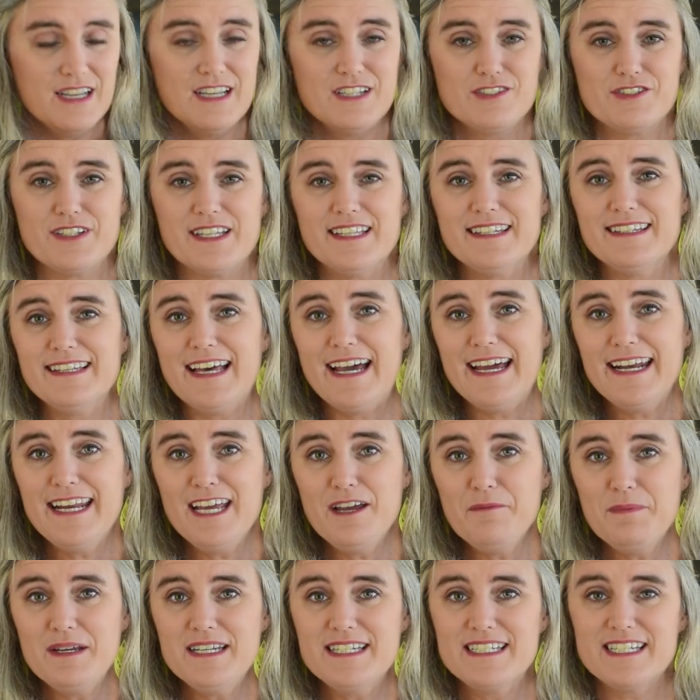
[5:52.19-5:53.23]
So they led
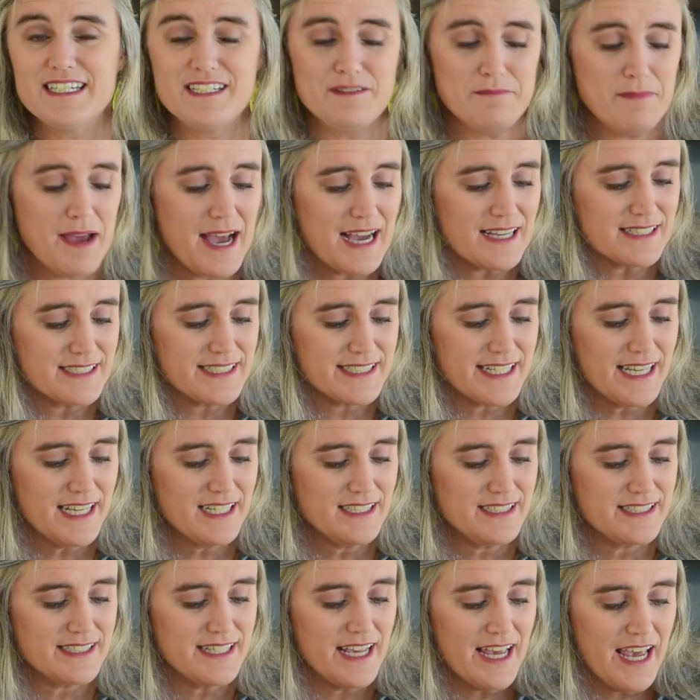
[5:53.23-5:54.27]
him into
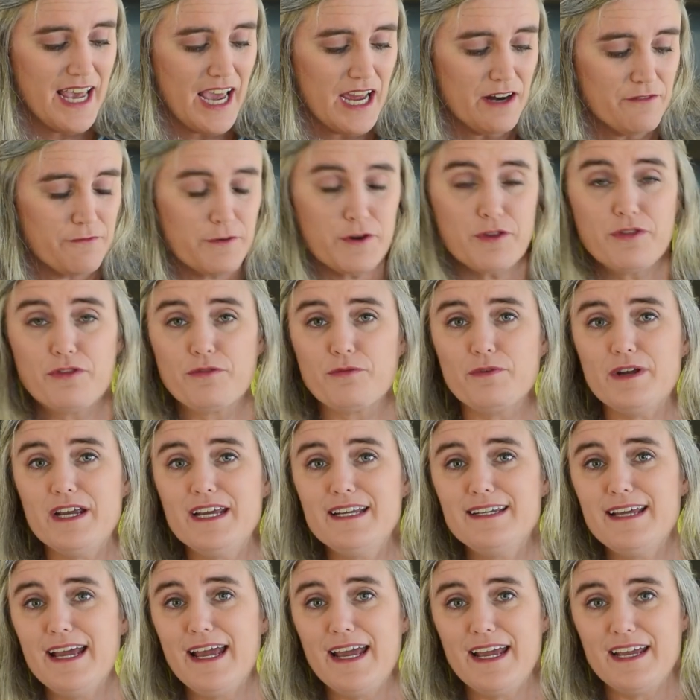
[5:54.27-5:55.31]
Damascus, and for three
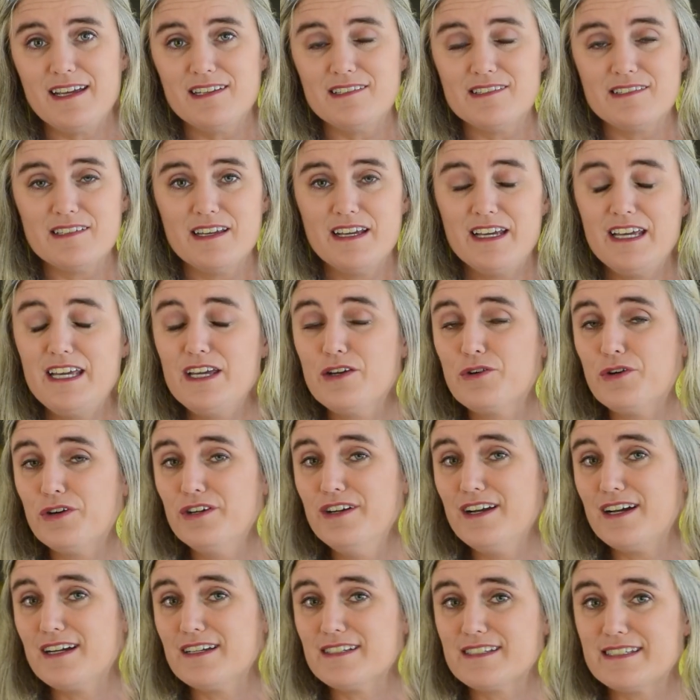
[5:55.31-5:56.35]
days he could
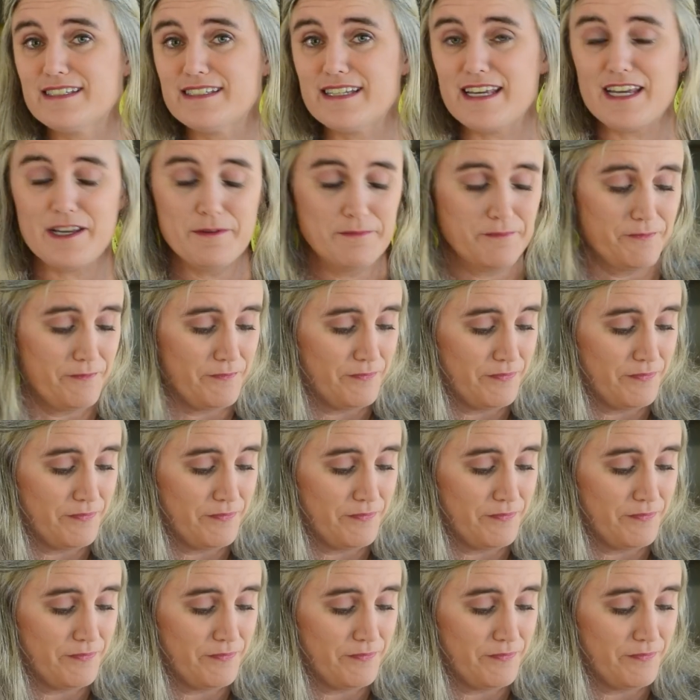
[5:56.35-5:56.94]
not see,